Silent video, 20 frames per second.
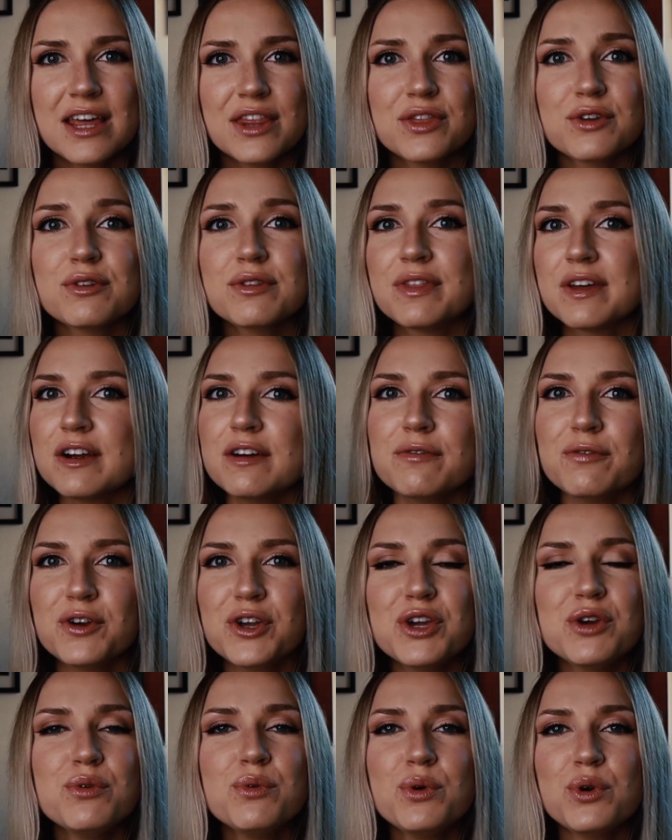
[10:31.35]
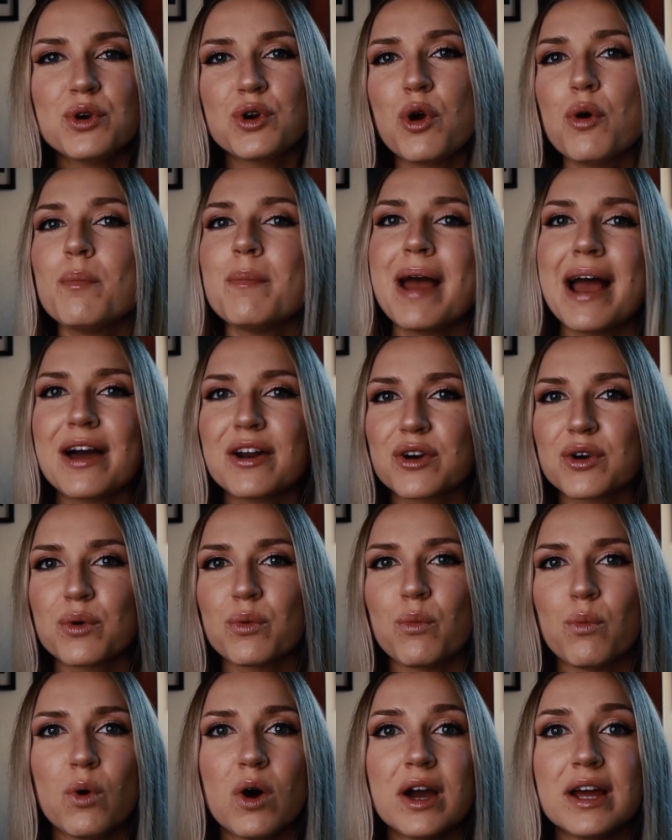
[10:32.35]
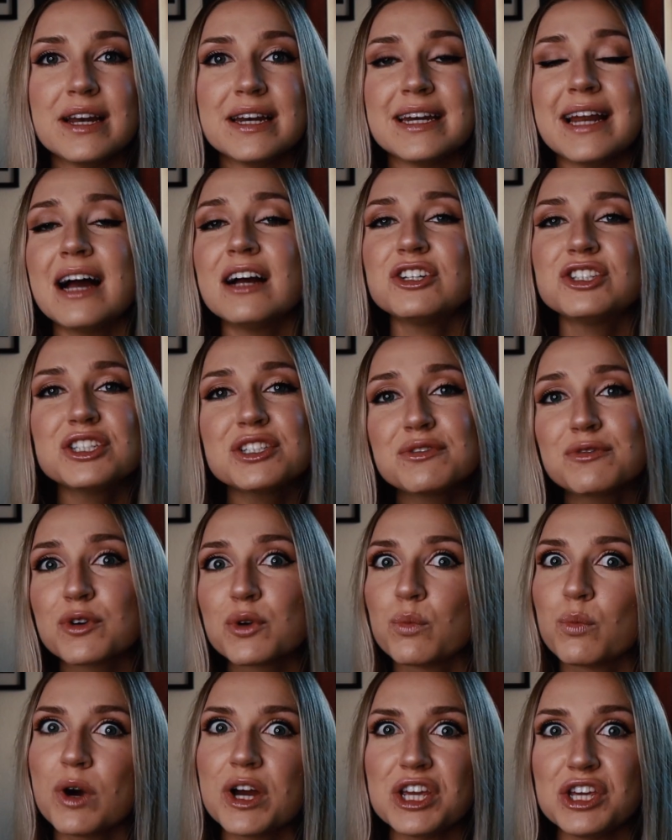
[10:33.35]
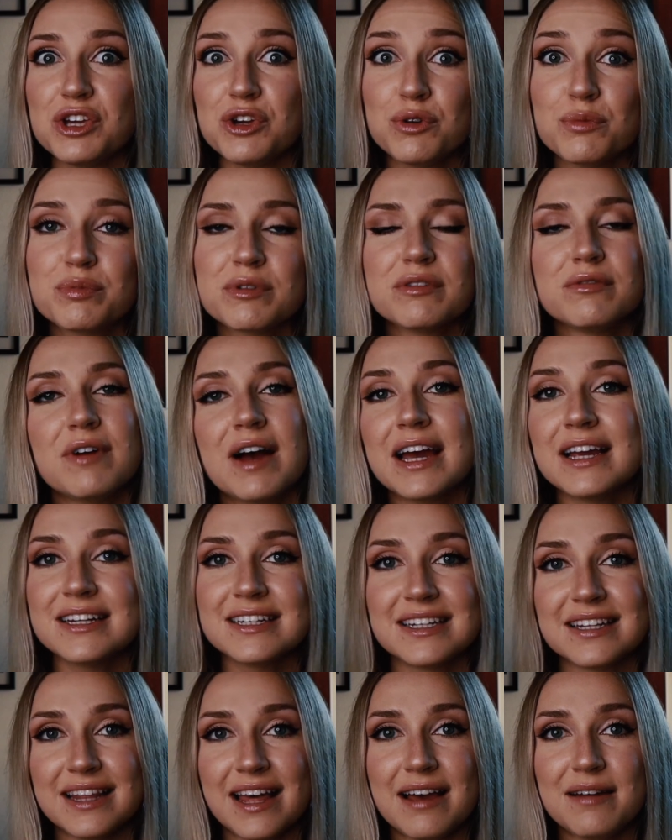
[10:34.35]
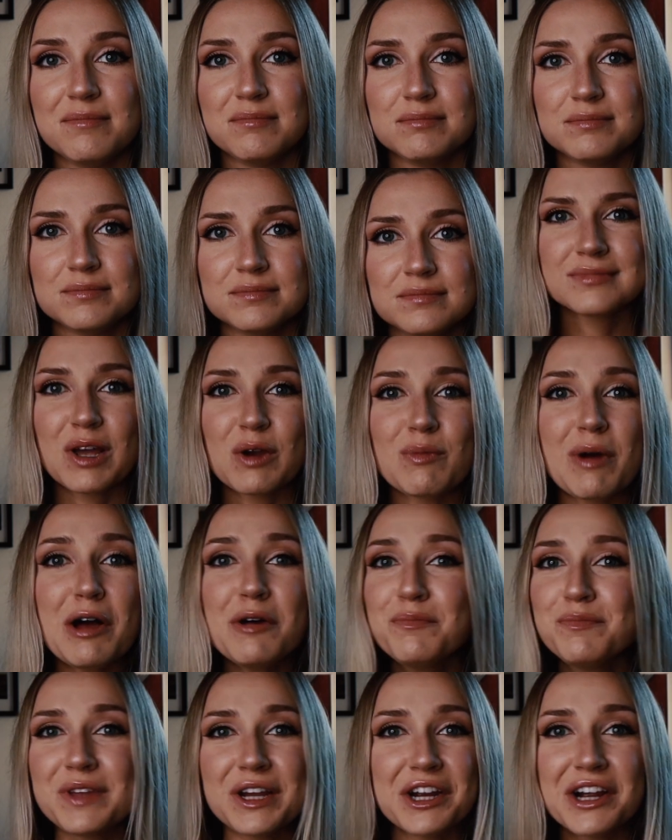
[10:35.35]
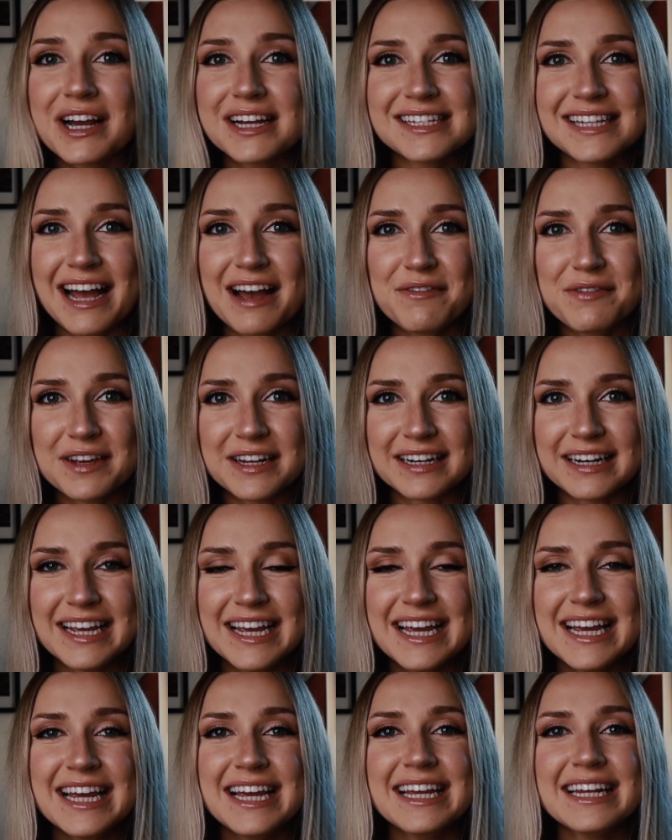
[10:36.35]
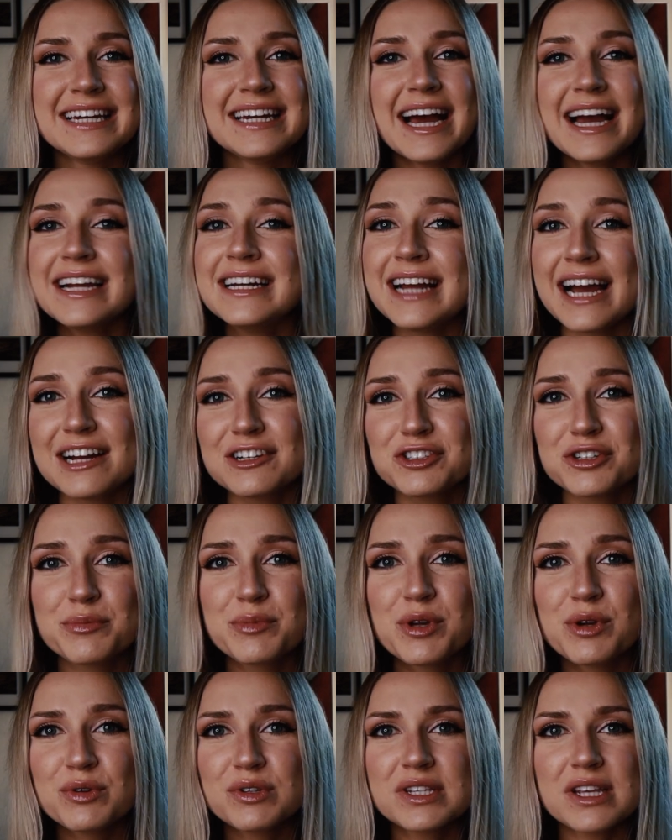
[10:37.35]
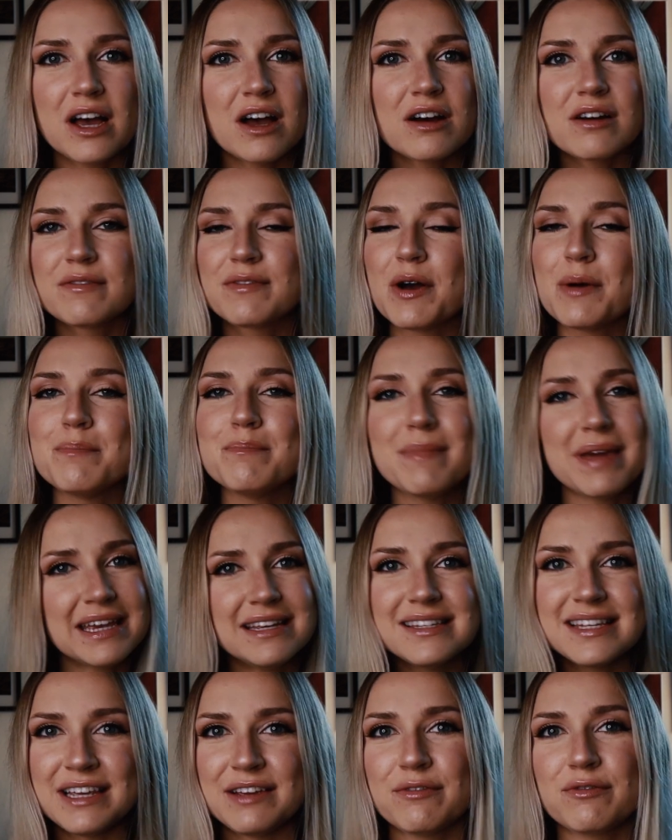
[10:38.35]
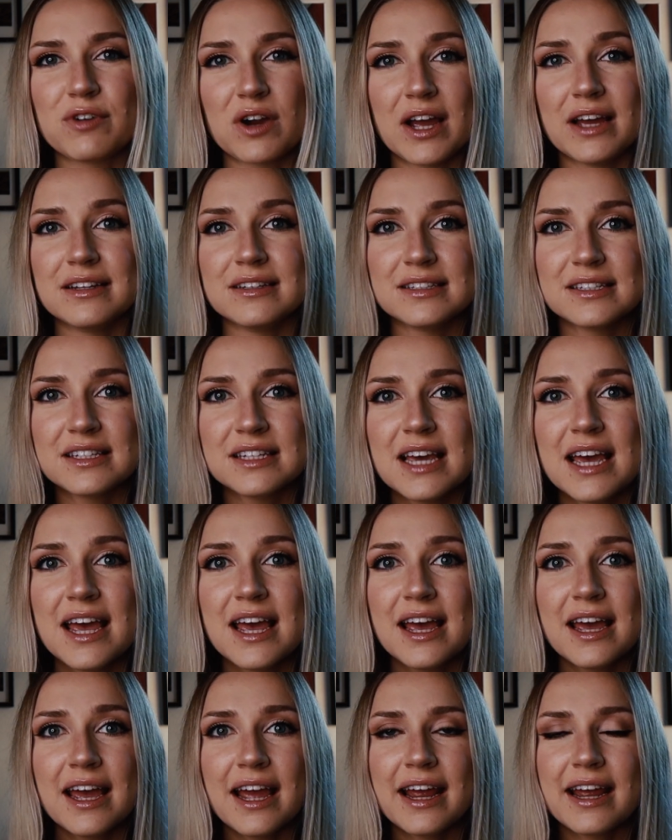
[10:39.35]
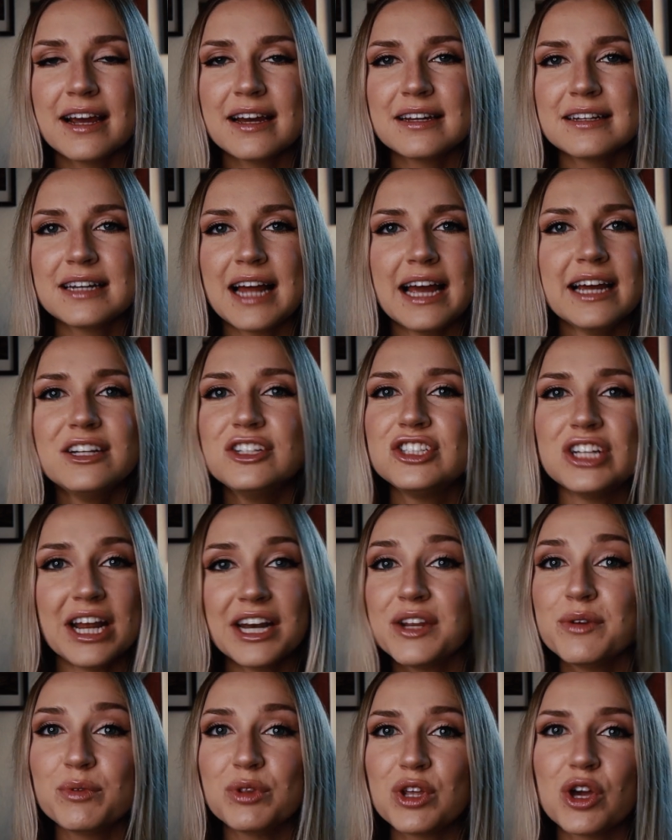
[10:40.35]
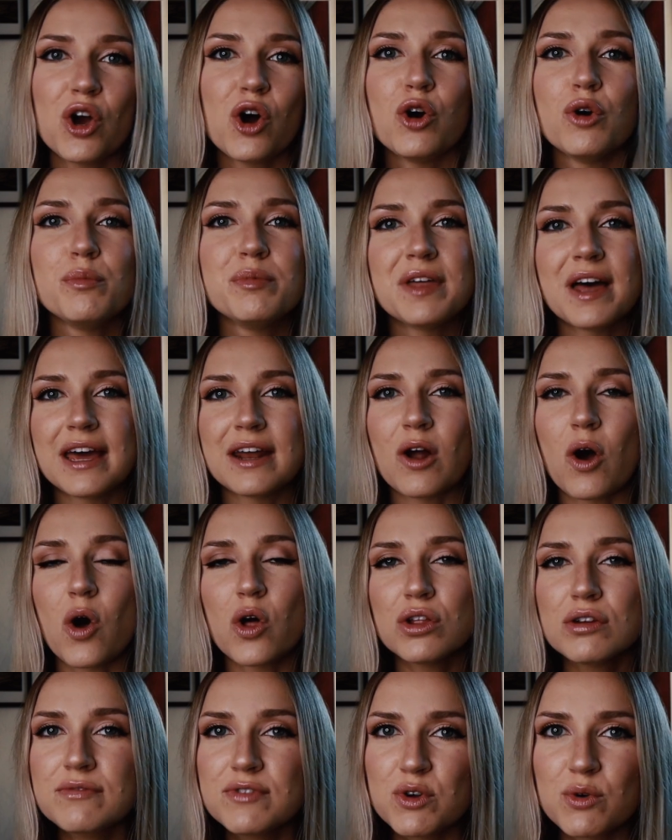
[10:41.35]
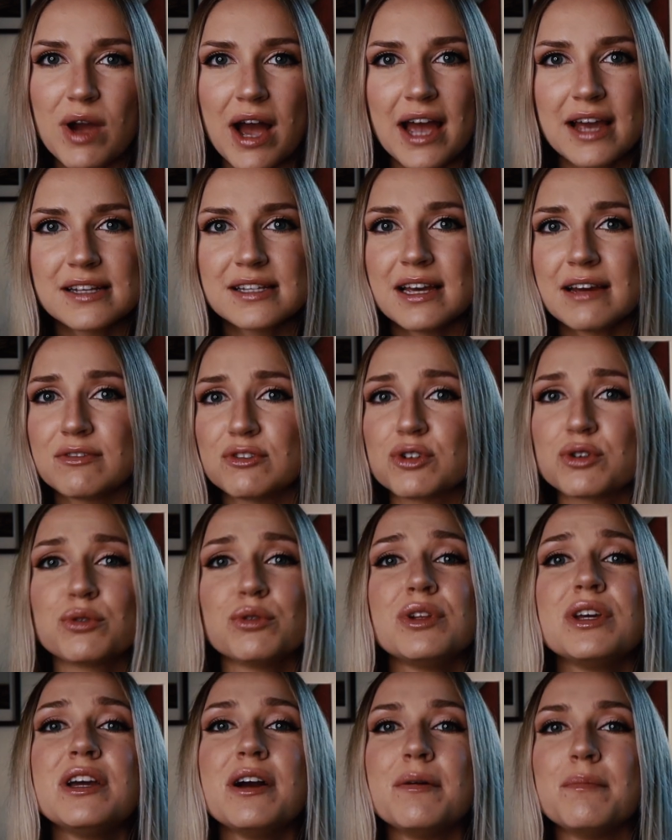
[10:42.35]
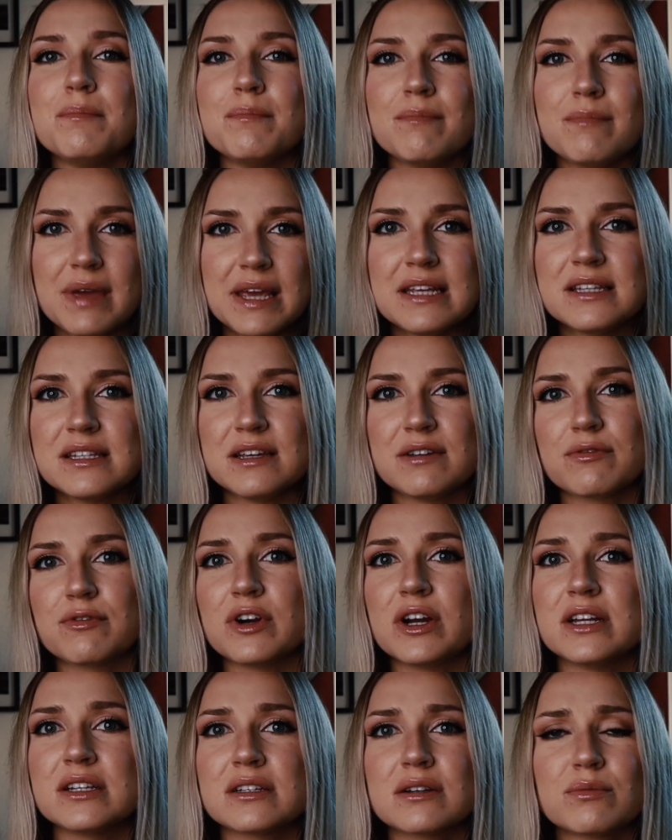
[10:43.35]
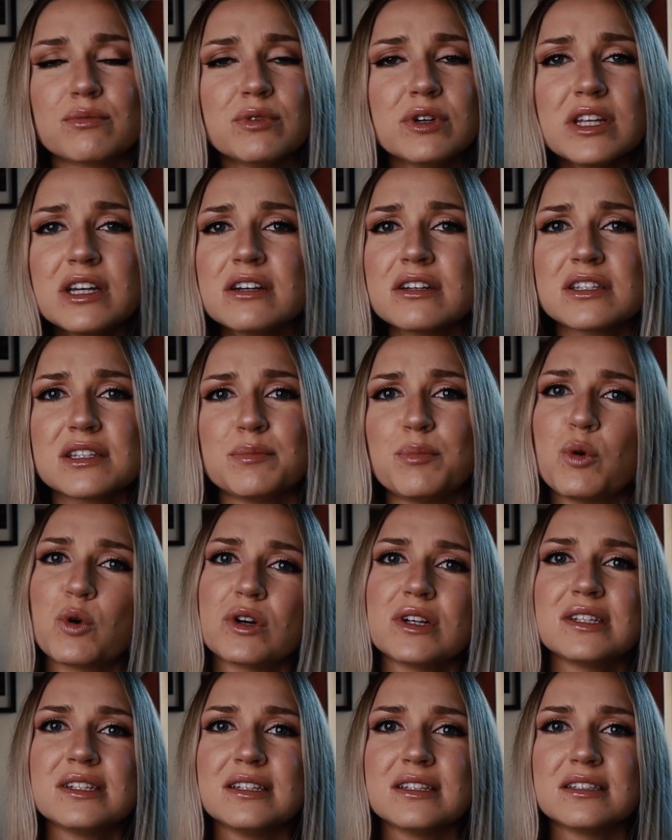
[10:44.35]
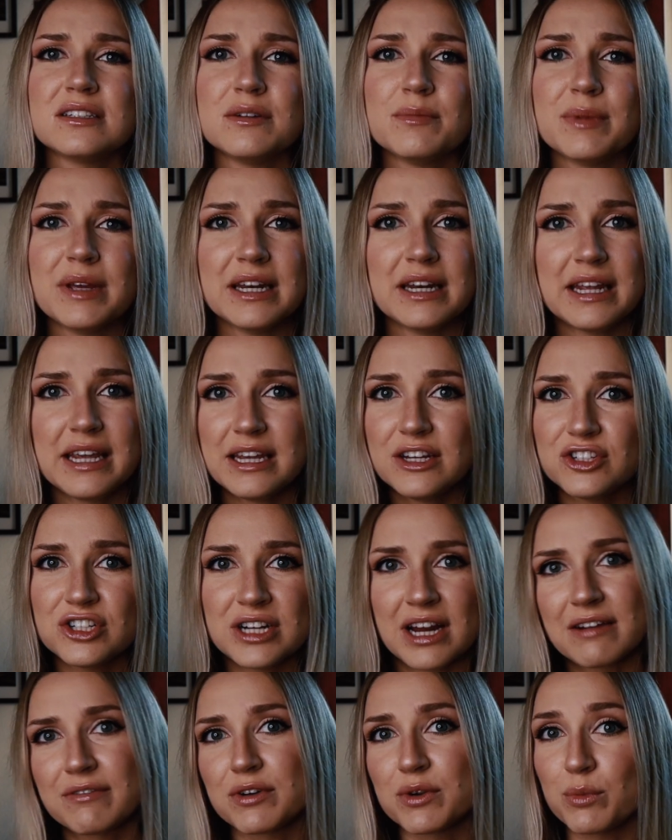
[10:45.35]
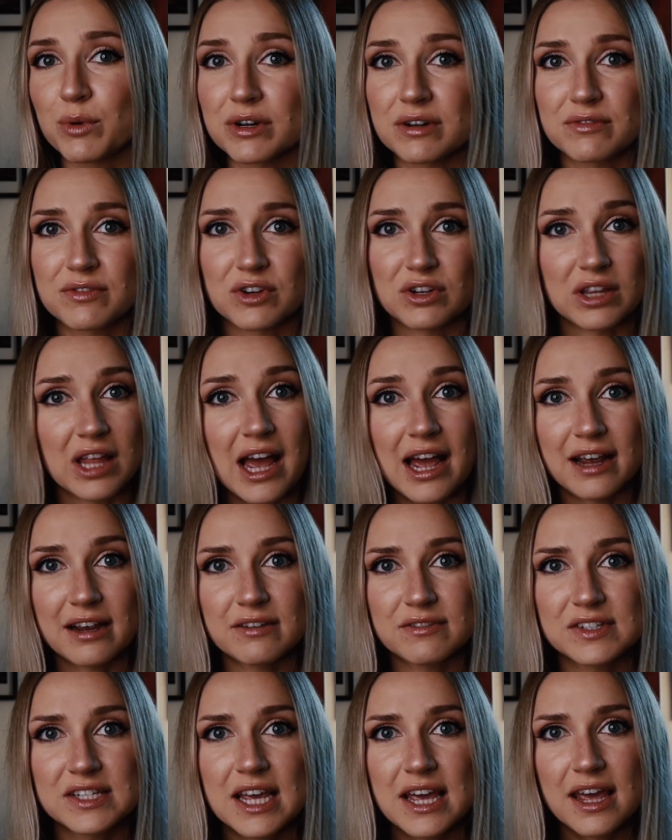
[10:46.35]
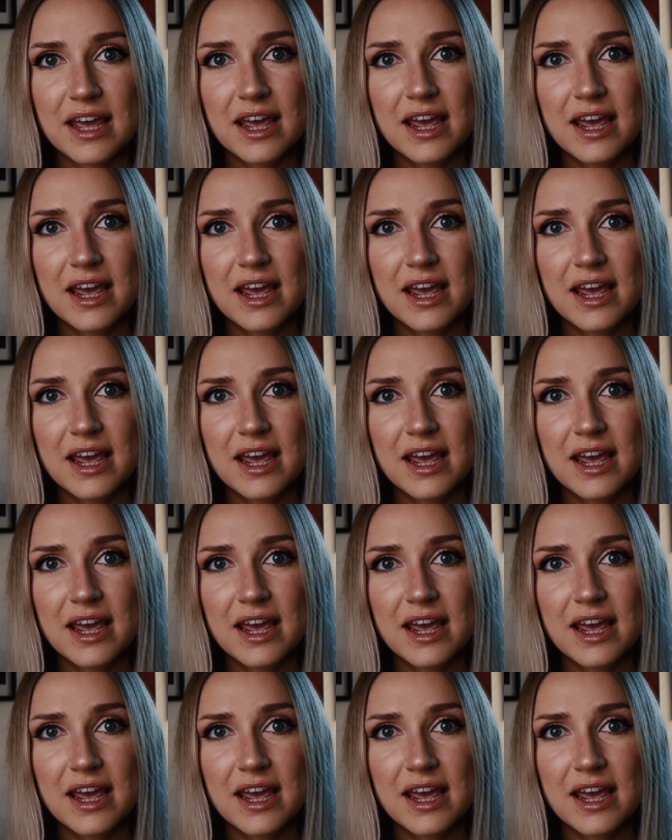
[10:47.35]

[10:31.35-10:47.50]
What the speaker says: They're there for you no matter what, not just for what you provide to them. Well, there you guys have it. 9 attributes of amazing friends. And I genuinely hope that all of you guys have truly amazing friends, a really good support system in each and every one of your lives.